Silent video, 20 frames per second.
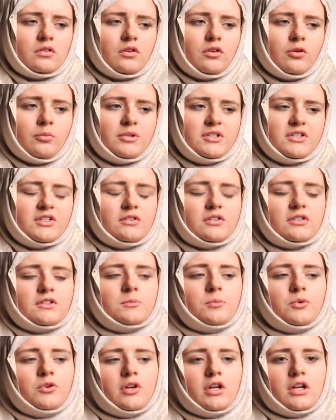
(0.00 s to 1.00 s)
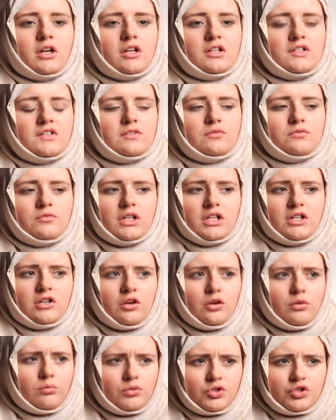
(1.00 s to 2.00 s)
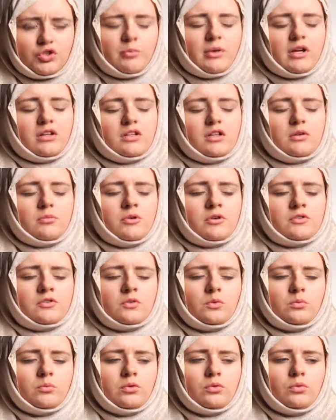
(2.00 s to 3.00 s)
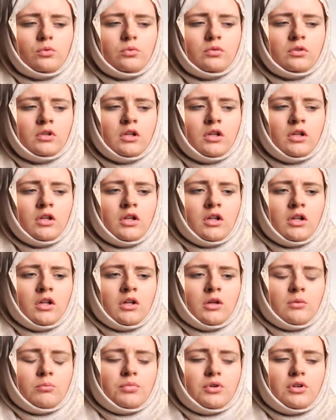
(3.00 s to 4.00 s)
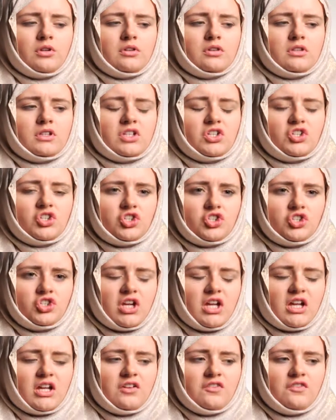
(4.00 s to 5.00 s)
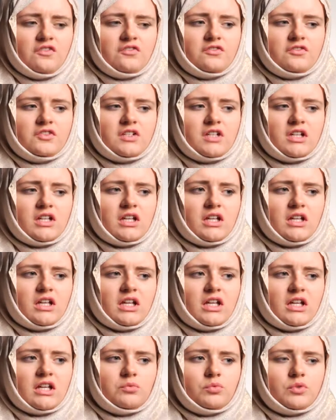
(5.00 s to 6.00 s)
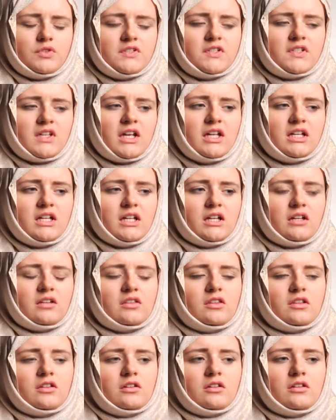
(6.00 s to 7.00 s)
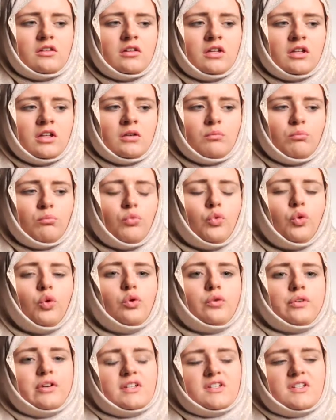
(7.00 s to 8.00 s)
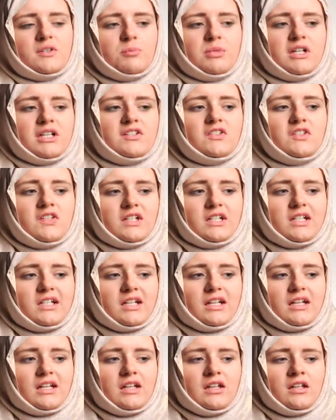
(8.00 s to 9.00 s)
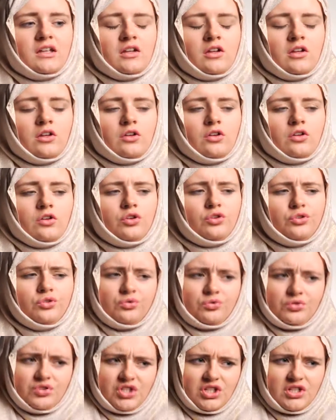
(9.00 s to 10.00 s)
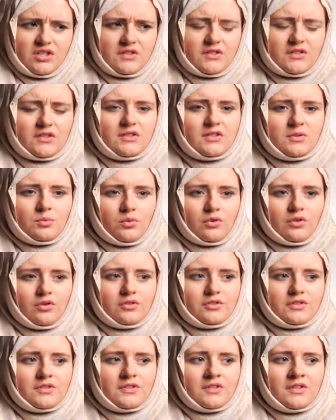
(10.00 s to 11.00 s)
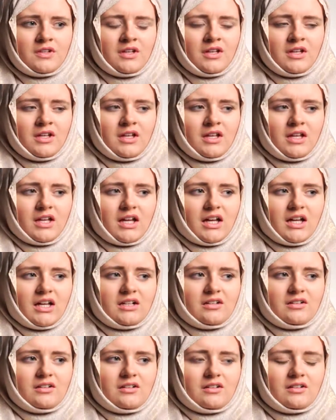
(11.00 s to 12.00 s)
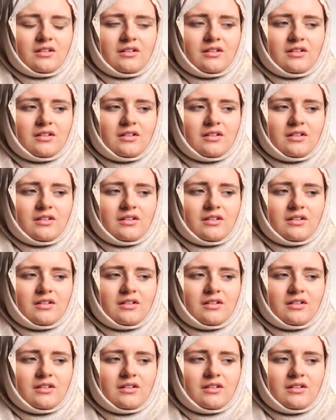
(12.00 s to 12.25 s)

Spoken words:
up until this point, I didn't really know much about the Apostle Paul. But this shift, it was saying that more explicitly who Jesus was. And